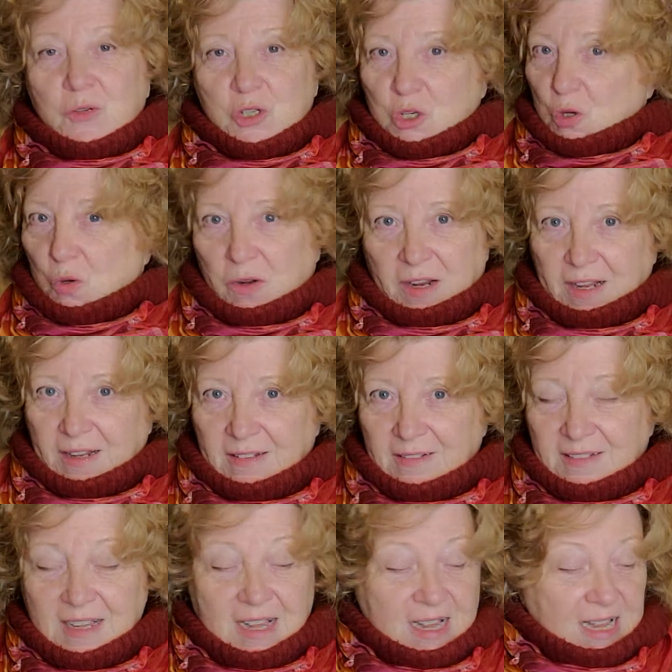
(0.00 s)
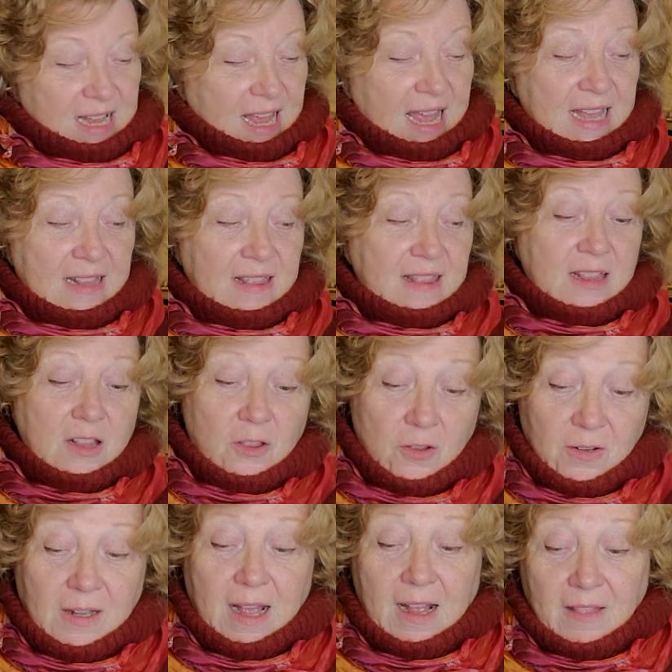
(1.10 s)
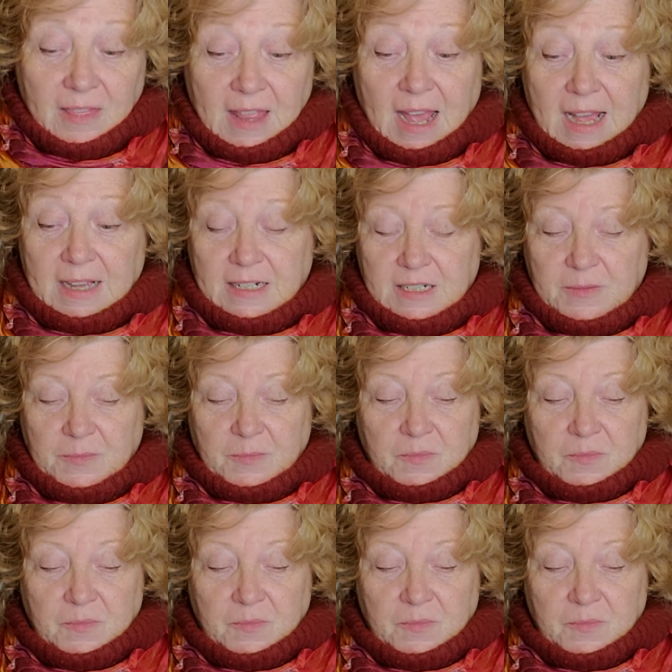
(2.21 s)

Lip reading: joy? And look at that.